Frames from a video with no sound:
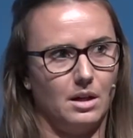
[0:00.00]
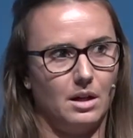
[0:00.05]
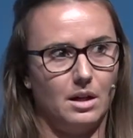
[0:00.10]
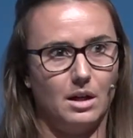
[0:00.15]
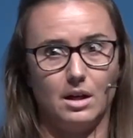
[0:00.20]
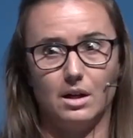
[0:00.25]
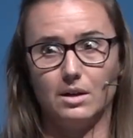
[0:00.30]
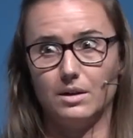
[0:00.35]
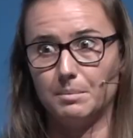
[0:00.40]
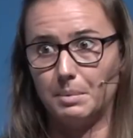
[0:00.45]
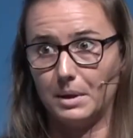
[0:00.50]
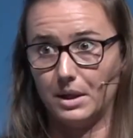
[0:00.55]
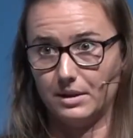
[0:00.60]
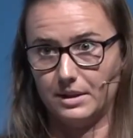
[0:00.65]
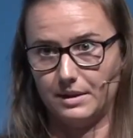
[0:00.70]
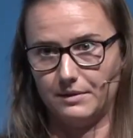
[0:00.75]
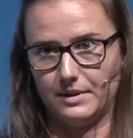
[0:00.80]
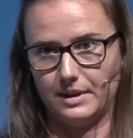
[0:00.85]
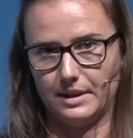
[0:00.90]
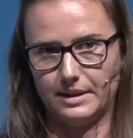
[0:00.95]
all
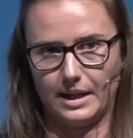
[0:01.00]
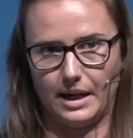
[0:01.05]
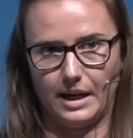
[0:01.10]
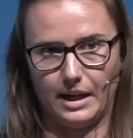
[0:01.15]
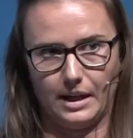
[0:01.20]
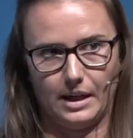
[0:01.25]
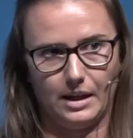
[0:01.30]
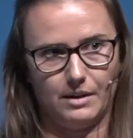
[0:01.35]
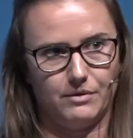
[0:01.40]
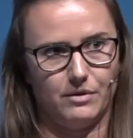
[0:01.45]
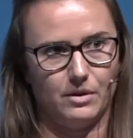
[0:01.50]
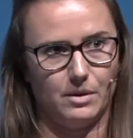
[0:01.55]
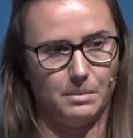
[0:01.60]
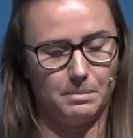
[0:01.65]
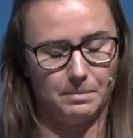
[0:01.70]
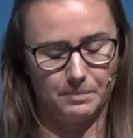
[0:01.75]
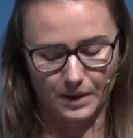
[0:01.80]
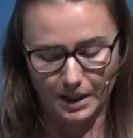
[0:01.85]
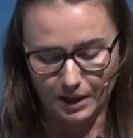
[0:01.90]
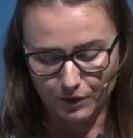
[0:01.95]
parts of society,
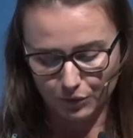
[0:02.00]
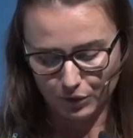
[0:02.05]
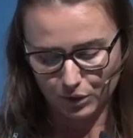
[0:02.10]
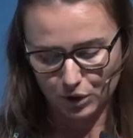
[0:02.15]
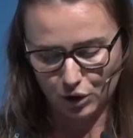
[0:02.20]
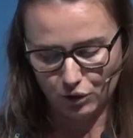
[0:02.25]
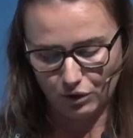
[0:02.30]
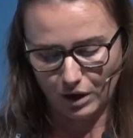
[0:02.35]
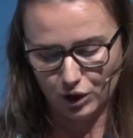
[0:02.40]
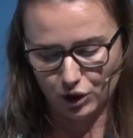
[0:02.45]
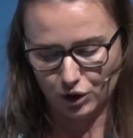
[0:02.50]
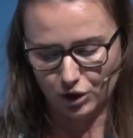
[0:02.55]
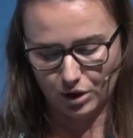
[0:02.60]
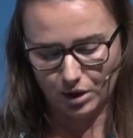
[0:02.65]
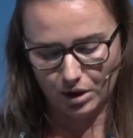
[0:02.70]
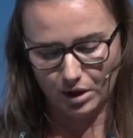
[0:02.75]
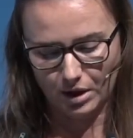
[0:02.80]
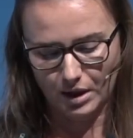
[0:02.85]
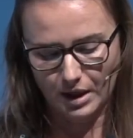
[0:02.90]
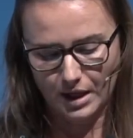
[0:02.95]
from
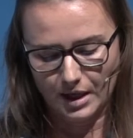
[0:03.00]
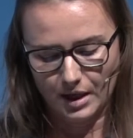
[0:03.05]
infrastructure